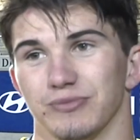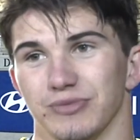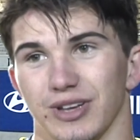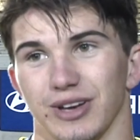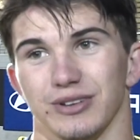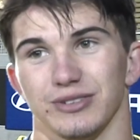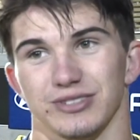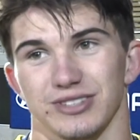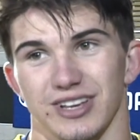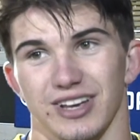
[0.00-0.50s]

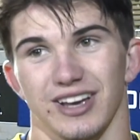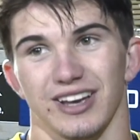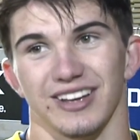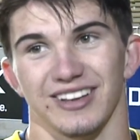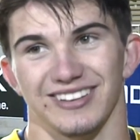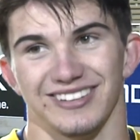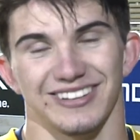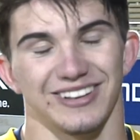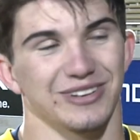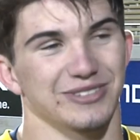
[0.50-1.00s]
I was
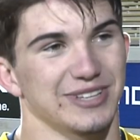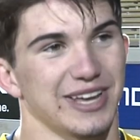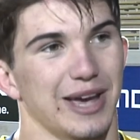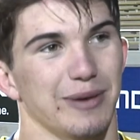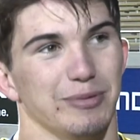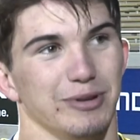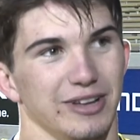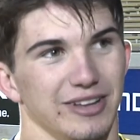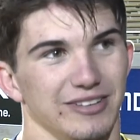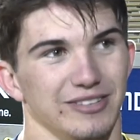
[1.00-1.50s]

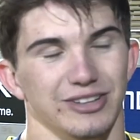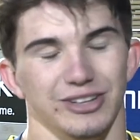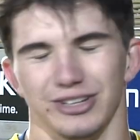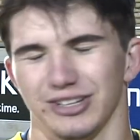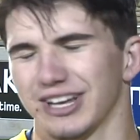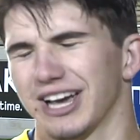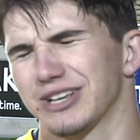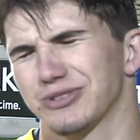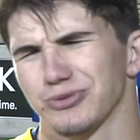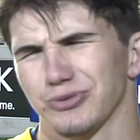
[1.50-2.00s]
happy. And the
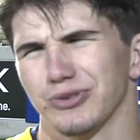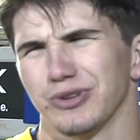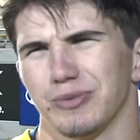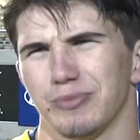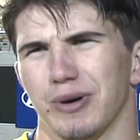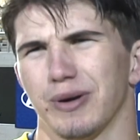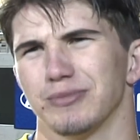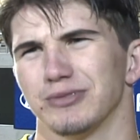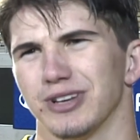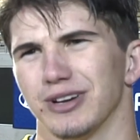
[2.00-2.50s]
guys were really
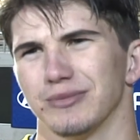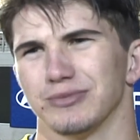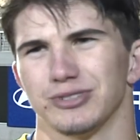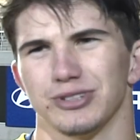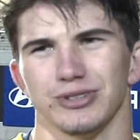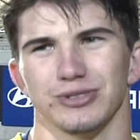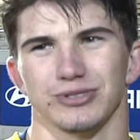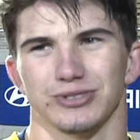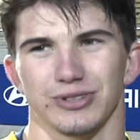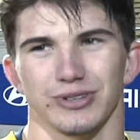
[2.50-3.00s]
pumped up
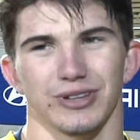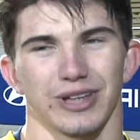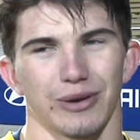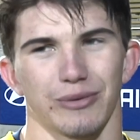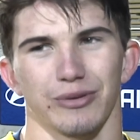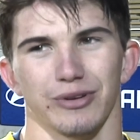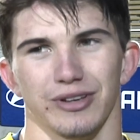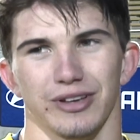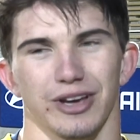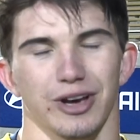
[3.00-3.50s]
too, so that
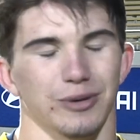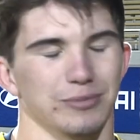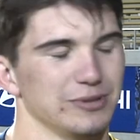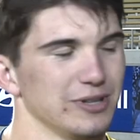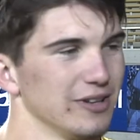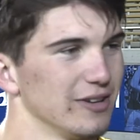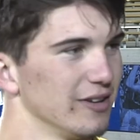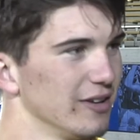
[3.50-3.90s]
really helped.